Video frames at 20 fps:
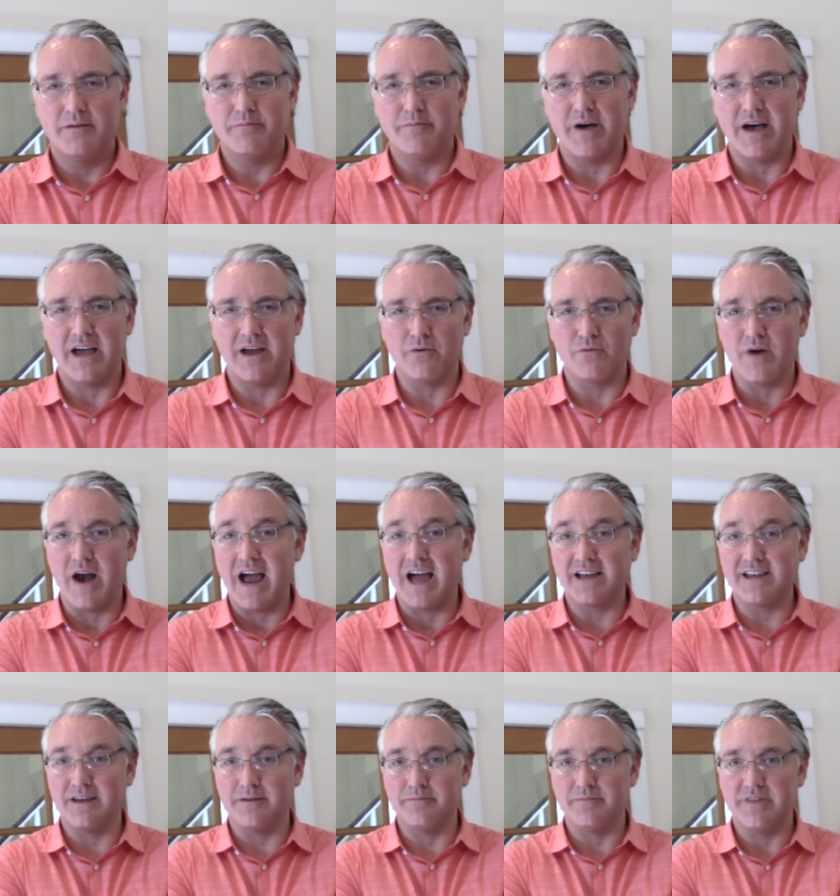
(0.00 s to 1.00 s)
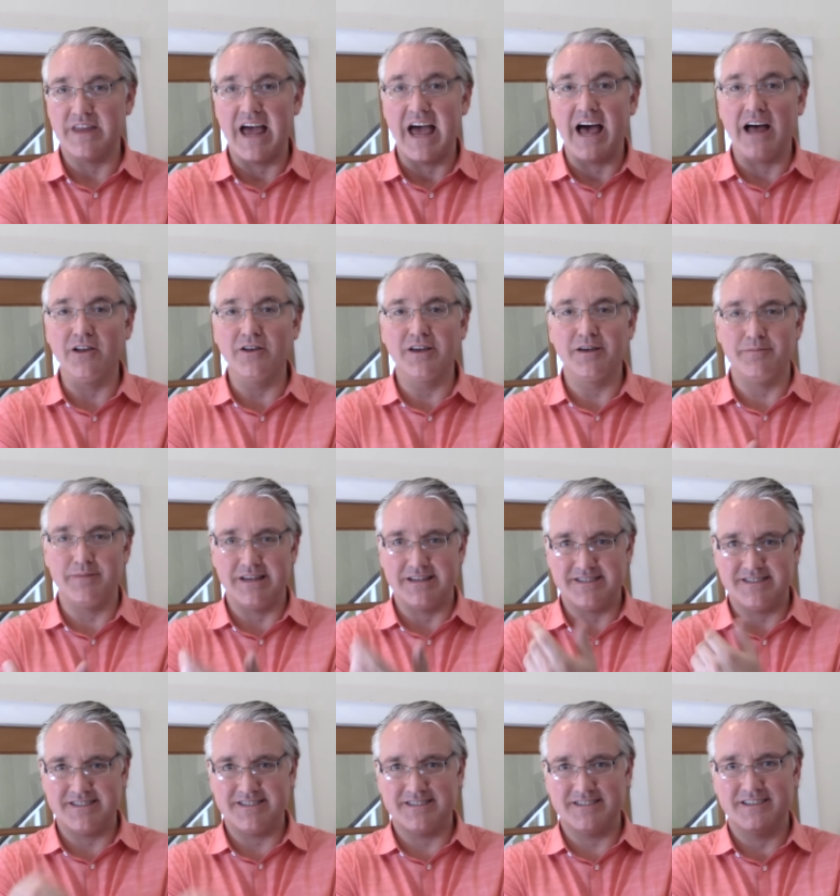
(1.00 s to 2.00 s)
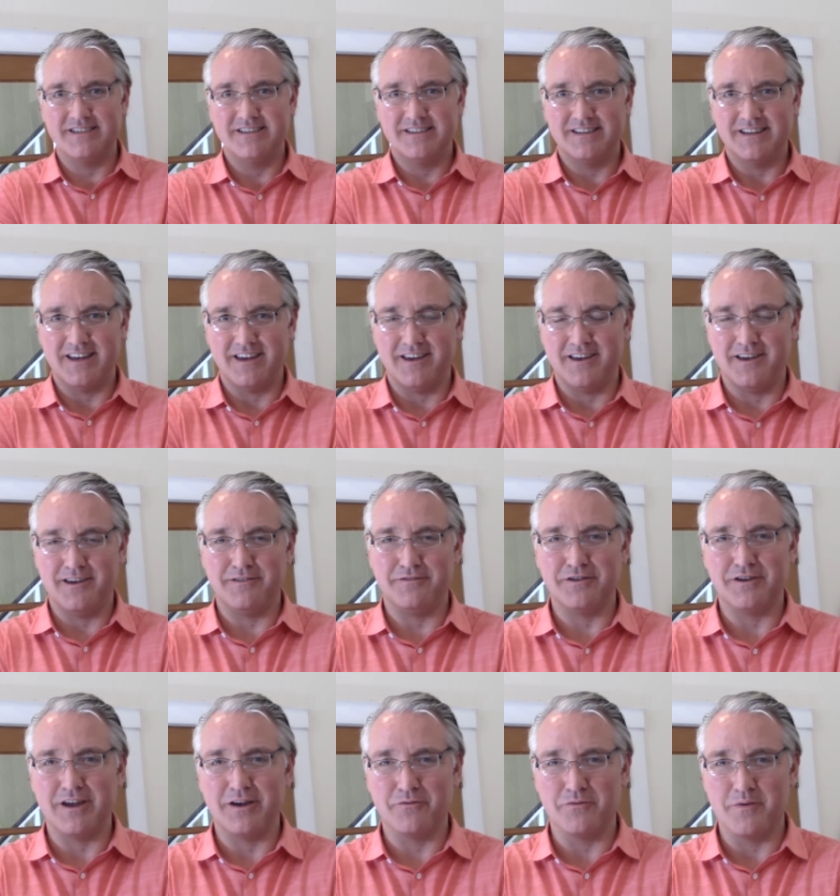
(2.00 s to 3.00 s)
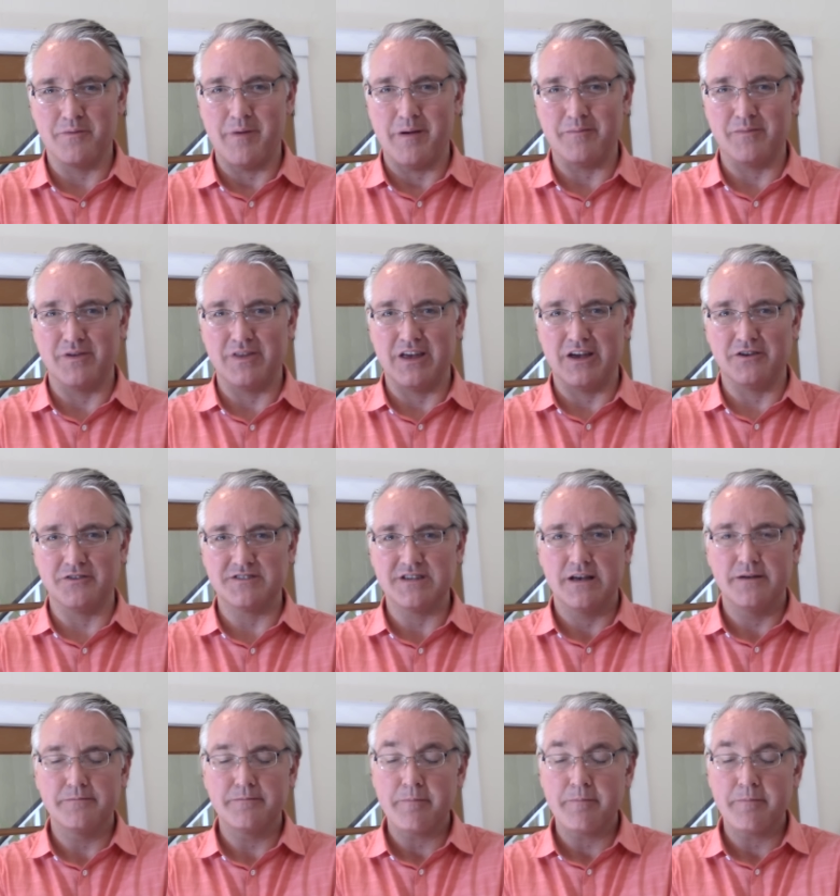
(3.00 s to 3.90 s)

by Rackham, the alchemists, uh, if you can remember those.